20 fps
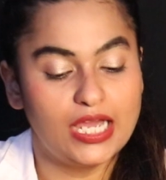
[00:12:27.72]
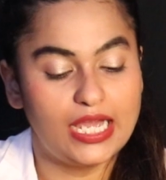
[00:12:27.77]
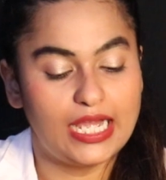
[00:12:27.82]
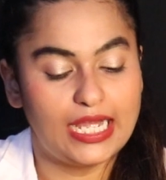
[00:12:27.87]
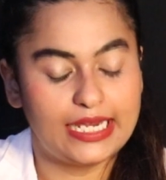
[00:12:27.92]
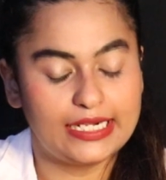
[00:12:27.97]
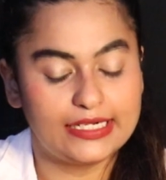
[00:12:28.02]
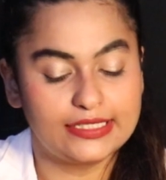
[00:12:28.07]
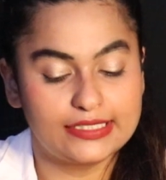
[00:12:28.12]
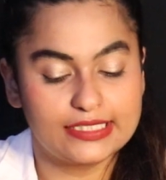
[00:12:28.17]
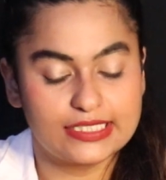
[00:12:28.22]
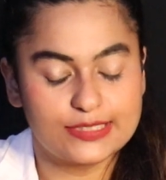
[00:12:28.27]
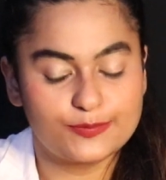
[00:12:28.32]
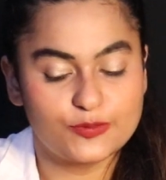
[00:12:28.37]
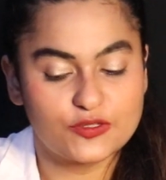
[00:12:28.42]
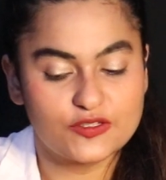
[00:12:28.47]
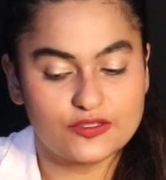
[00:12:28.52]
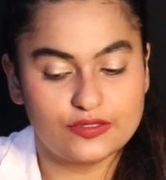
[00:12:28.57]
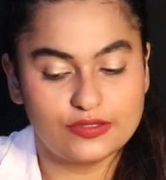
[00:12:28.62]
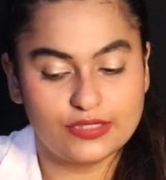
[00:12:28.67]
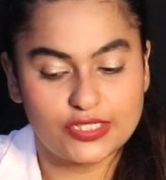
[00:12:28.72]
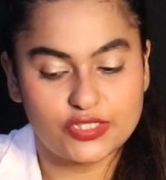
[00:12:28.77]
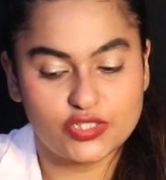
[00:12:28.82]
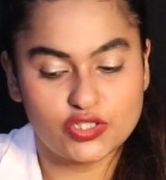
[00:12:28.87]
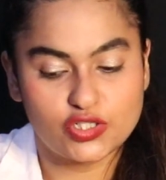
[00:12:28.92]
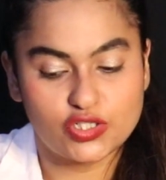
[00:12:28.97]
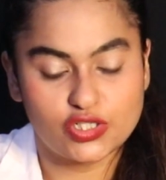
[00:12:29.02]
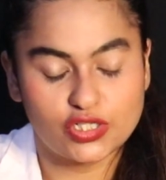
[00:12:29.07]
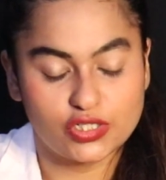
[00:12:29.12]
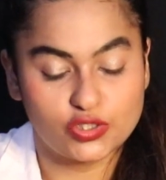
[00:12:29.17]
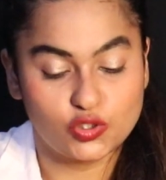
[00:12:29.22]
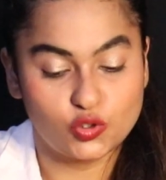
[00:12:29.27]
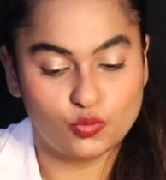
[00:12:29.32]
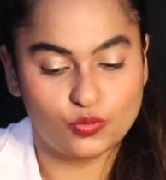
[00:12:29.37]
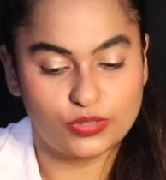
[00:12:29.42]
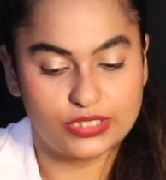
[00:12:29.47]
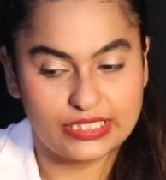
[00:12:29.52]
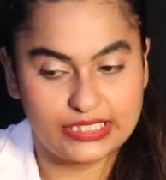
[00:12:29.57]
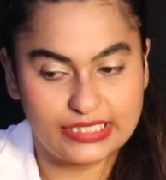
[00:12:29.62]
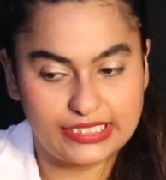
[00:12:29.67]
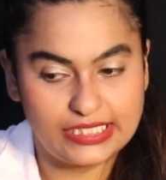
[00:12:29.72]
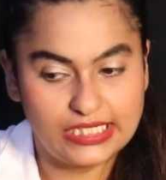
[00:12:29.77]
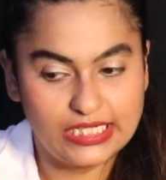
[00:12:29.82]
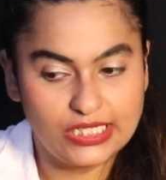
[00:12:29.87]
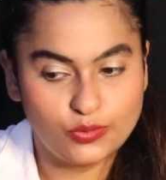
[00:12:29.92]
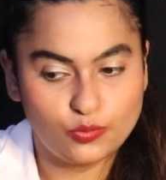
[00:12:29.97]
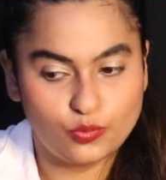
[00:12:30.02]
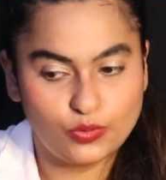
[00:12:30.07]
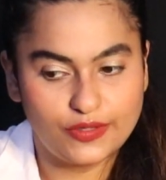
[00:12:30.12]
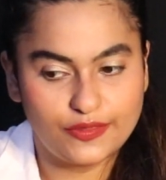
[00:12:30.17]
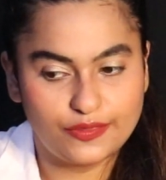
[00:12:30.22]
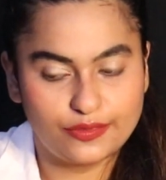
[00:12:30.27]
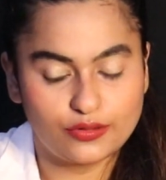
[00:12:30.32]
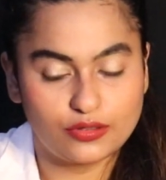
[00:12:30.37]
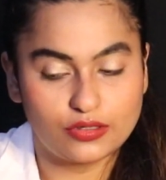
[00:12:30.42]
and this person that you were dealing with,